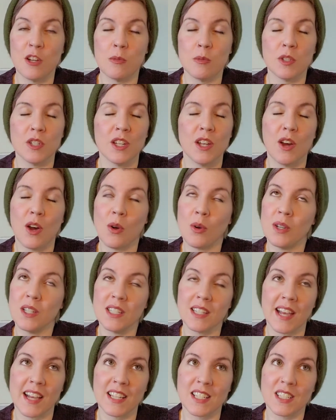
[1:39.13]
She
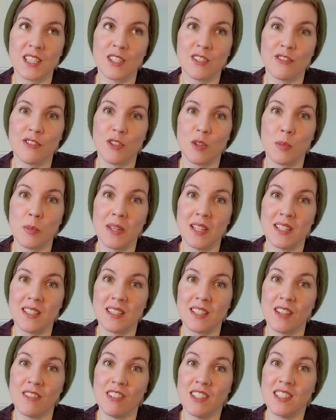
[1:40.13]
always asks for
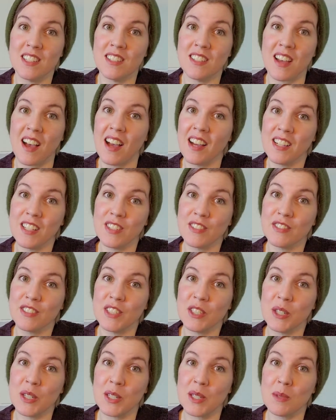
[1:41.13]
peace, love, and socks
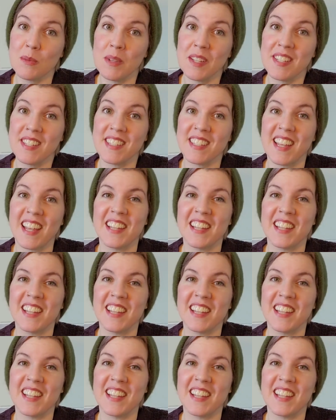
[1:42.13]
for Christmas,